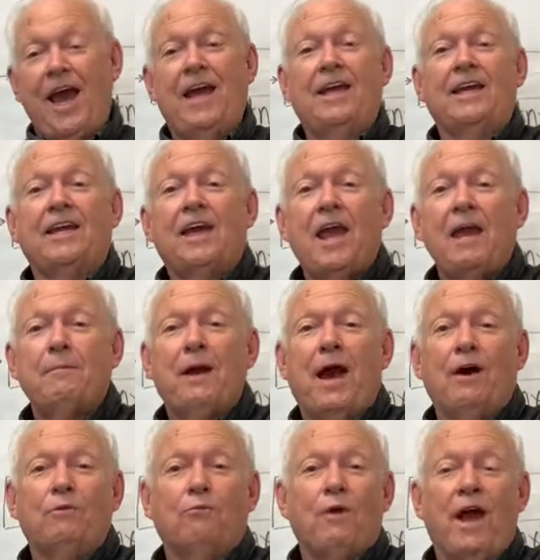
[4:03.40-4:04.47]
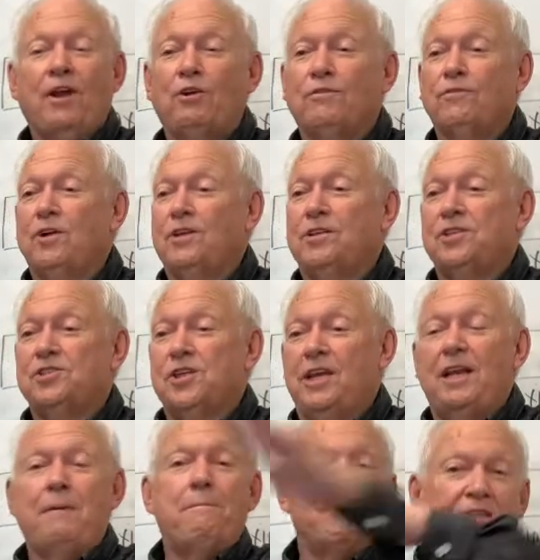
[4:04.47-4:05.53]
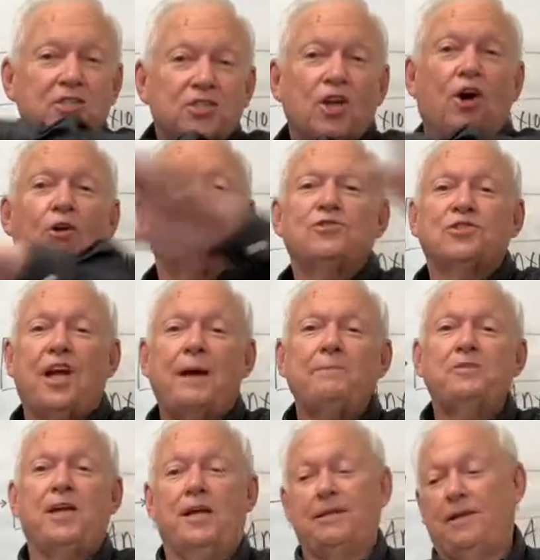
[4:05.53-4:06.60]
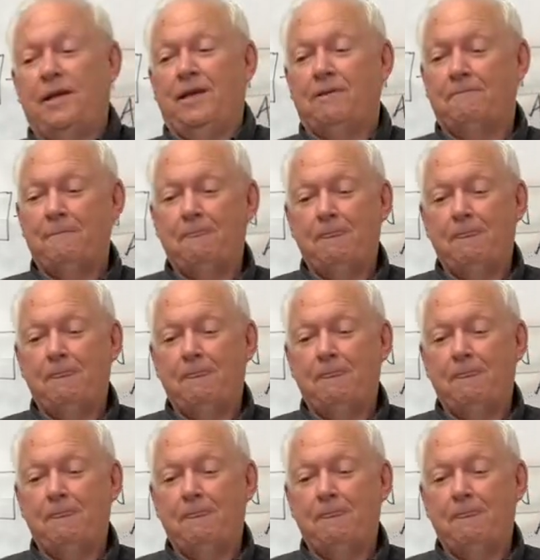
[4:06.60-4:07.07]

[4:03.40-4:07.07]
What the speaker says: and it came out right over on this, and he missed the whole stop sign thing.